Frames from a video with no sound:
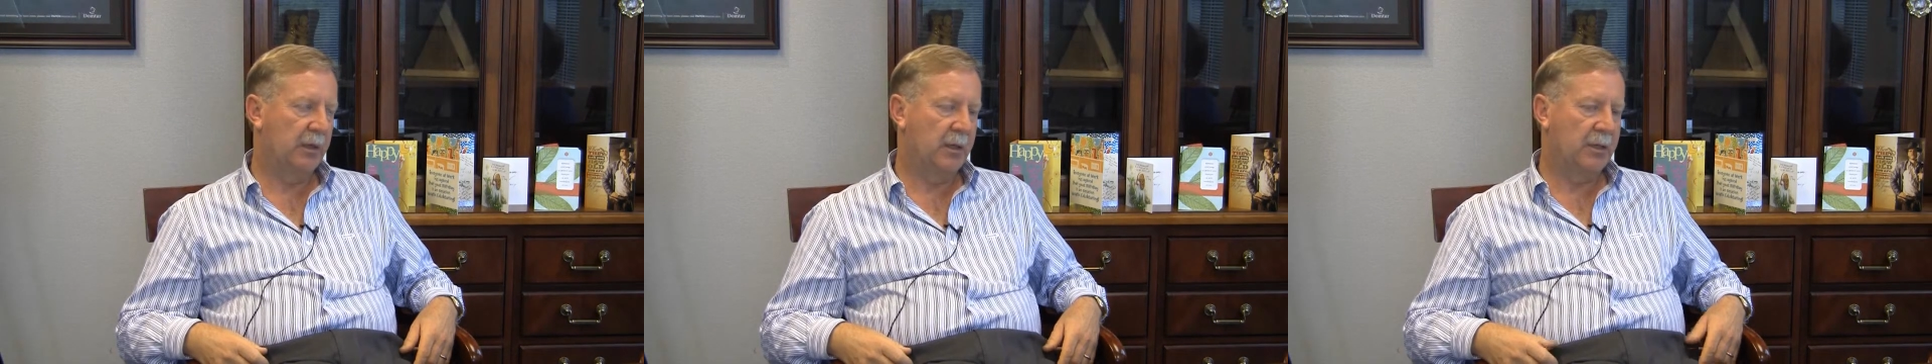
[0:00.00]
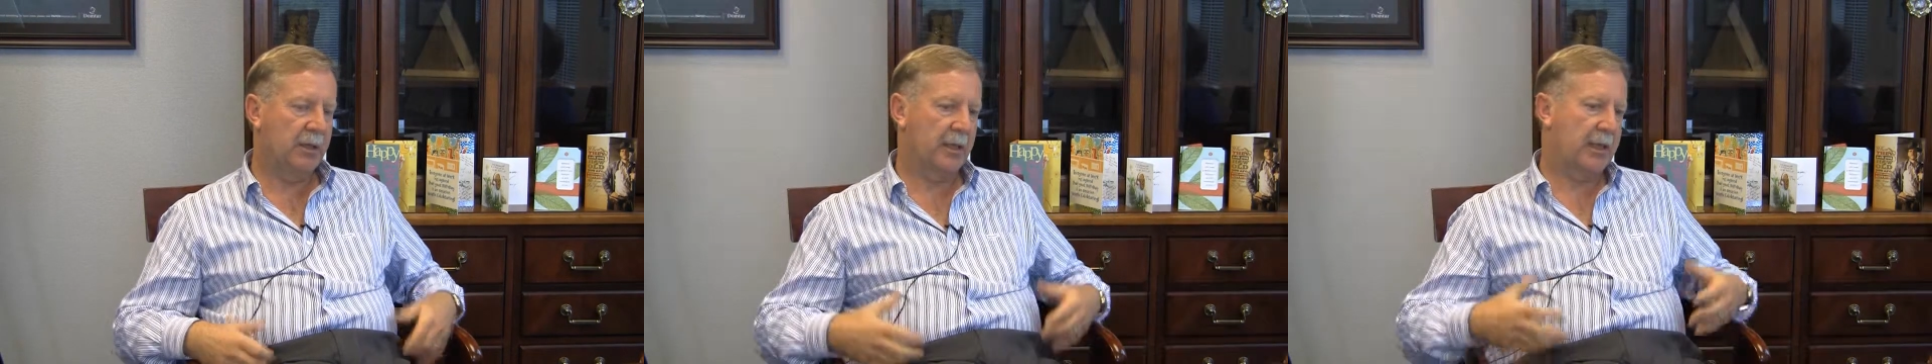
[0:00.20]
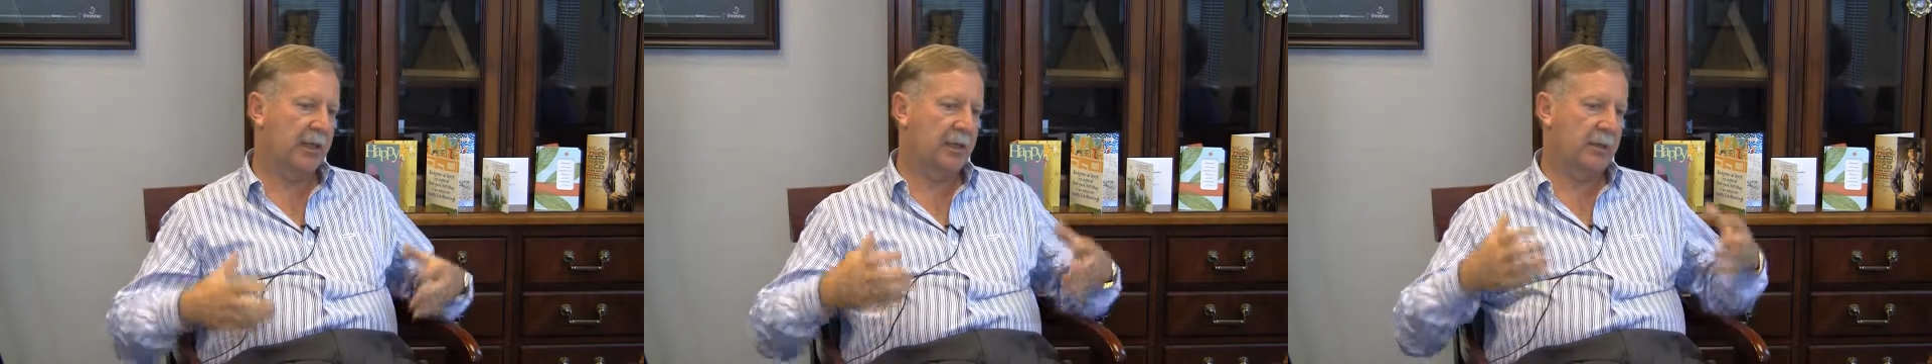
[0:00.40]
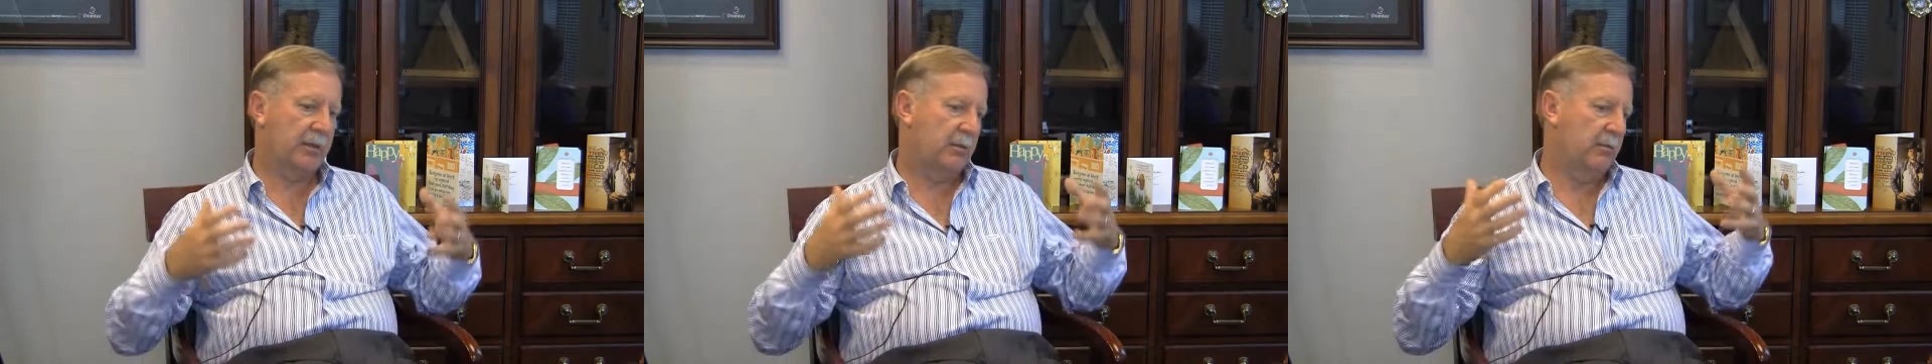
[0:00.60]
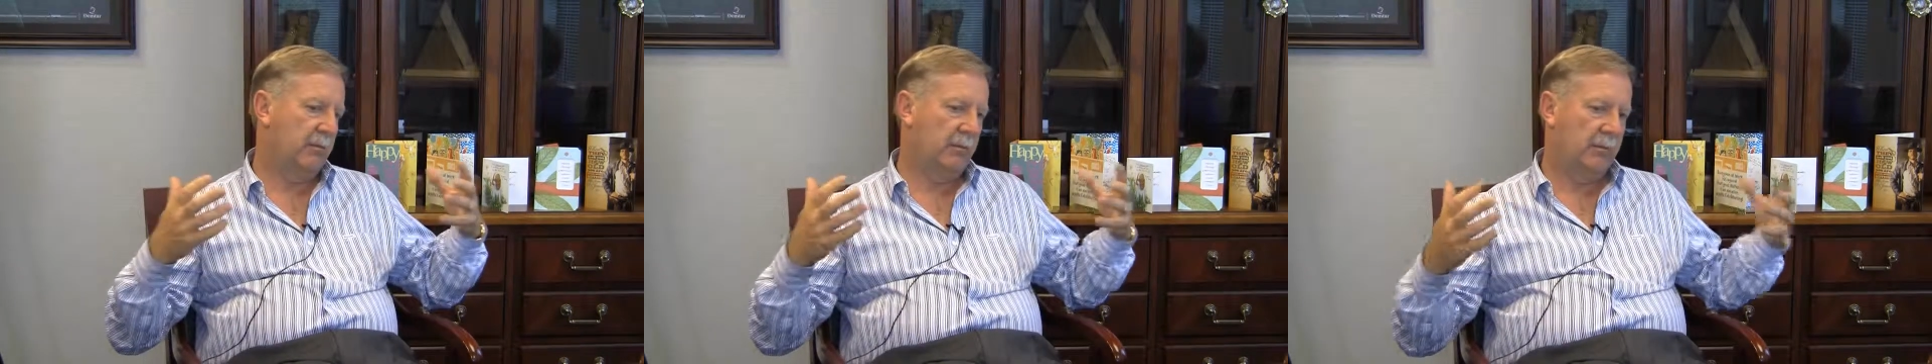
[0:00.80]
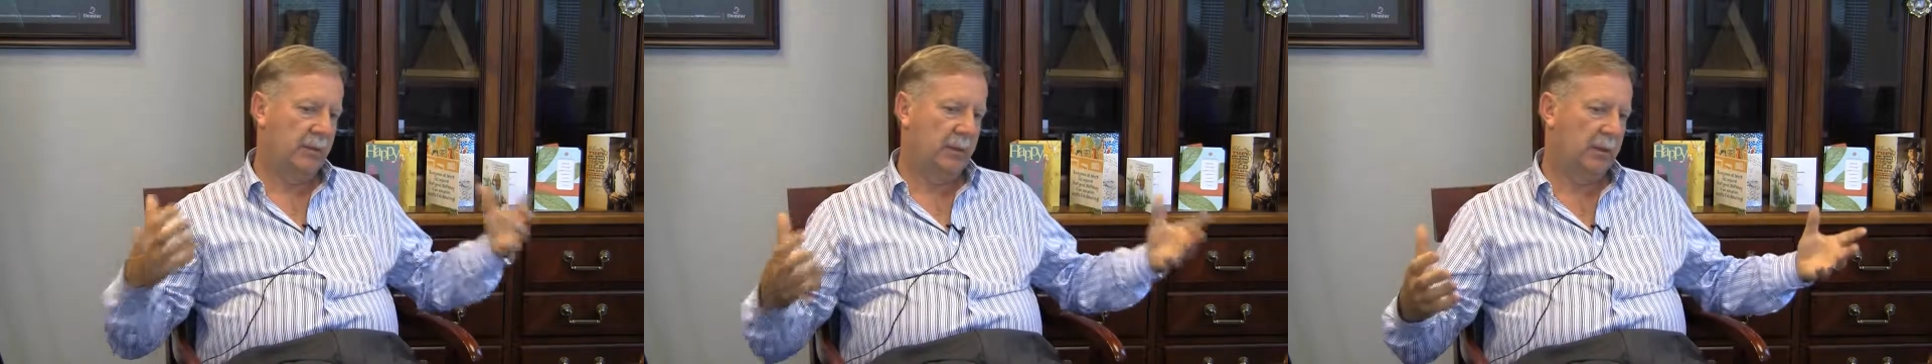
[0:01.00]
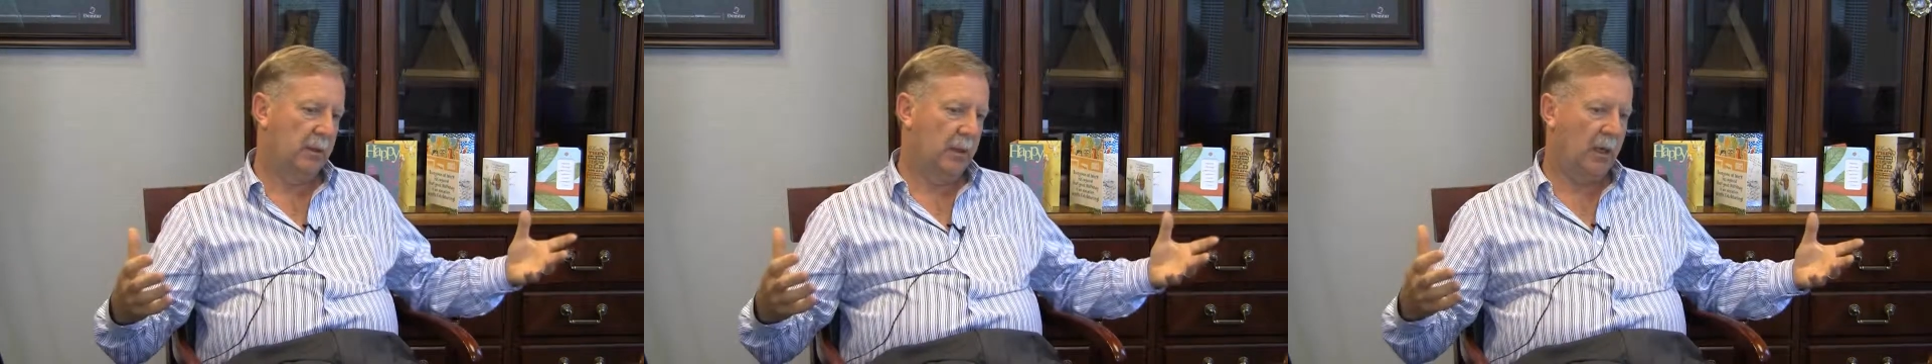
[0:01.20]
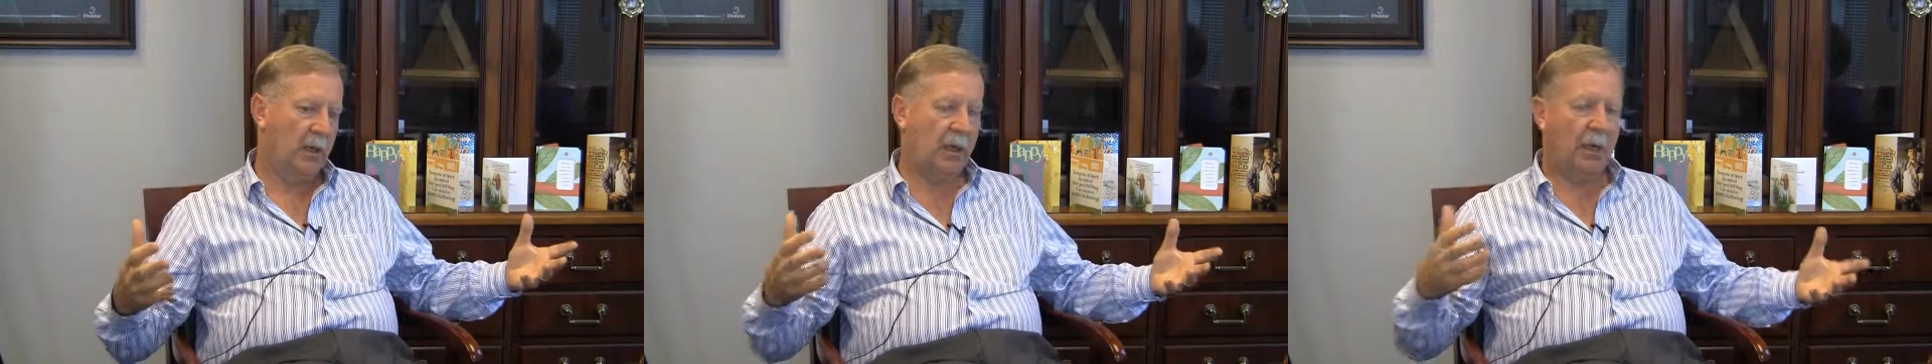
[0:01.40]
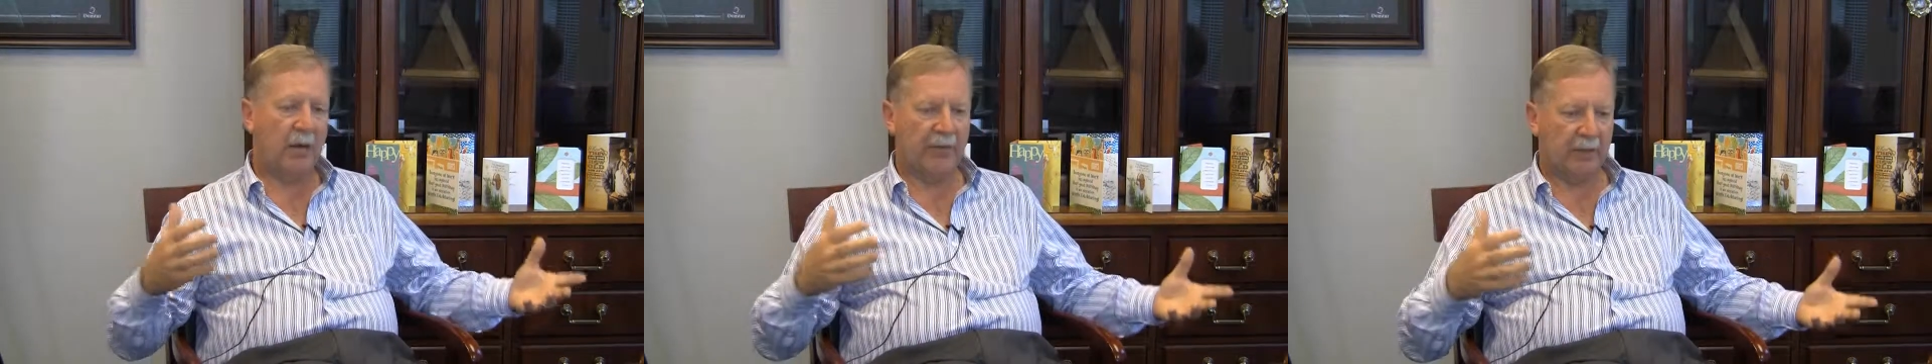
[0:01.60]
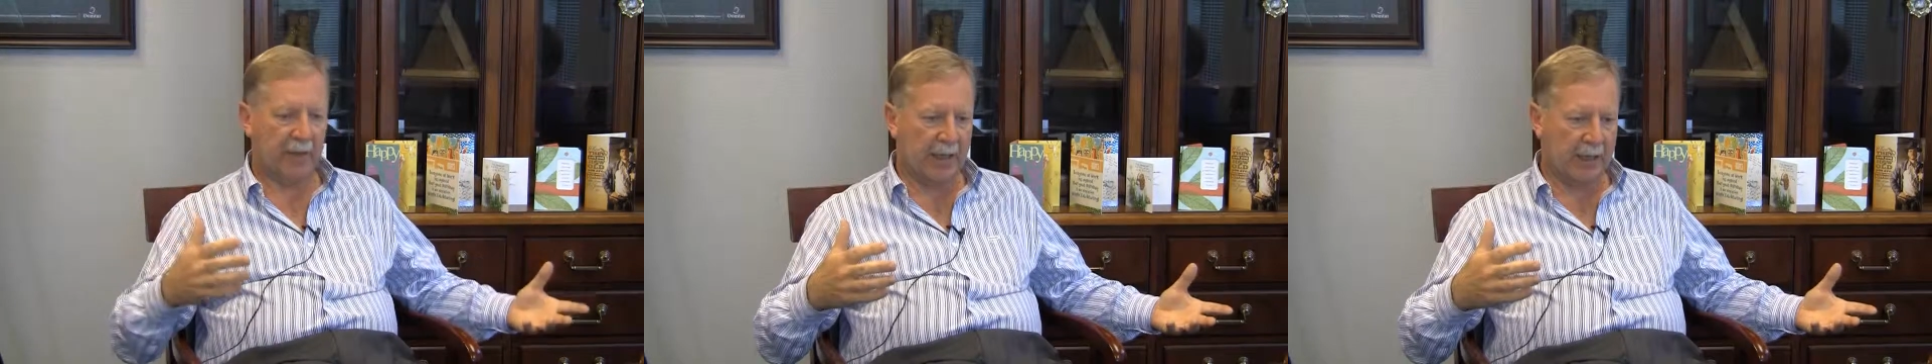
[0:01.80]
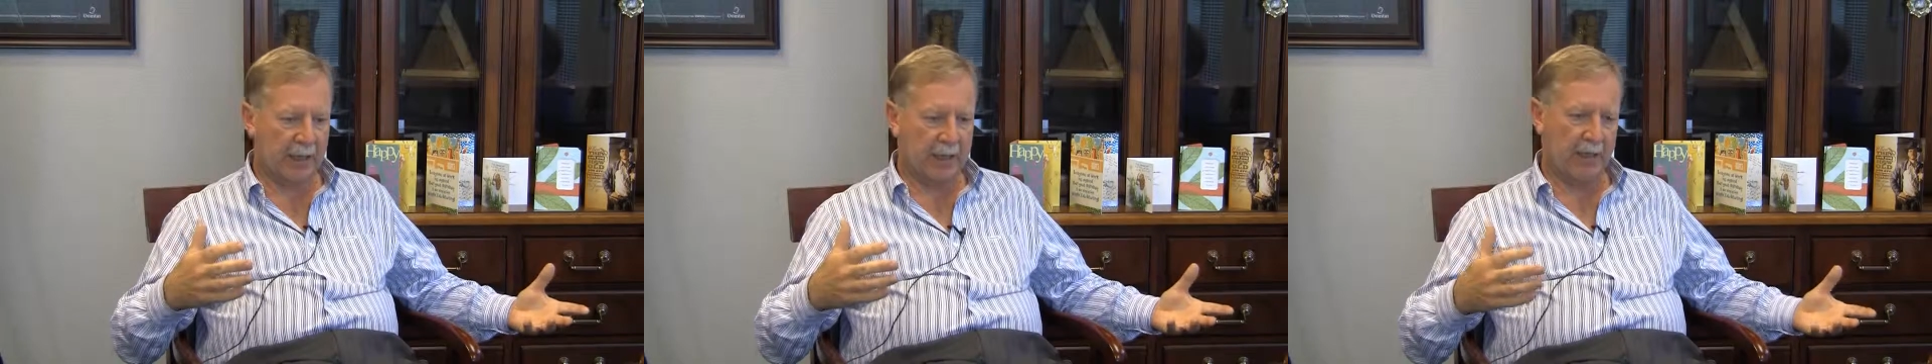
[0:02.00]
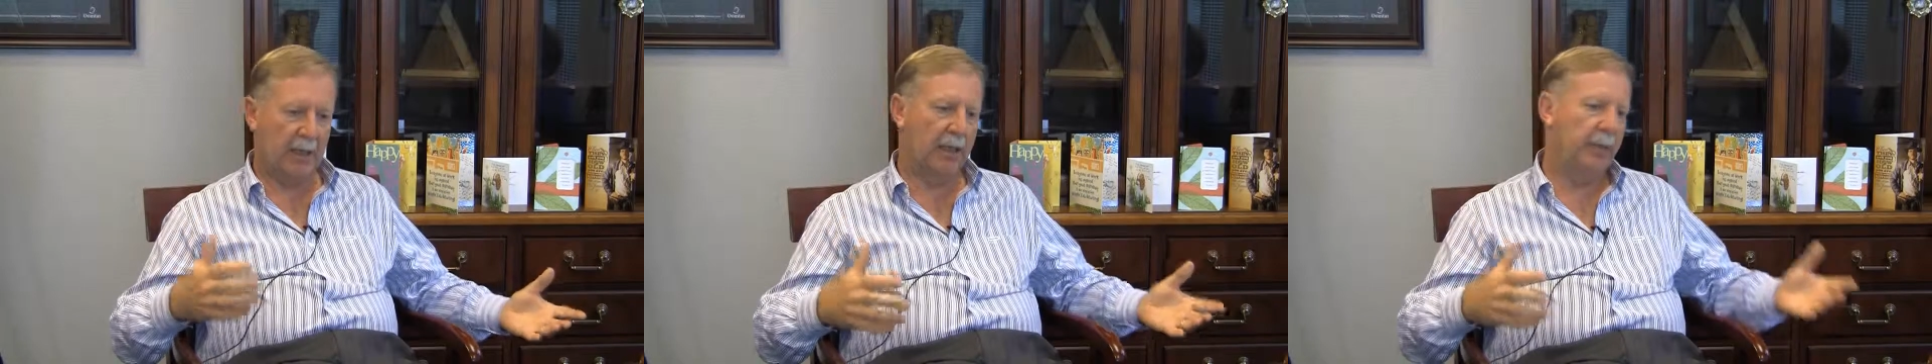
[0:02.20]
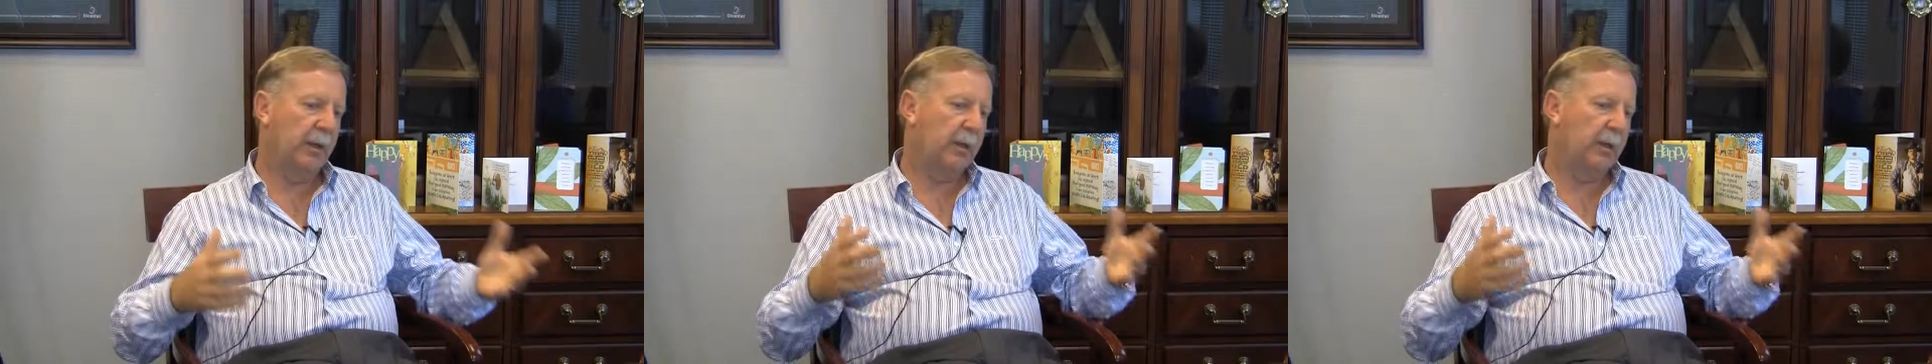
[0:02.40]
So that's half of that is labor,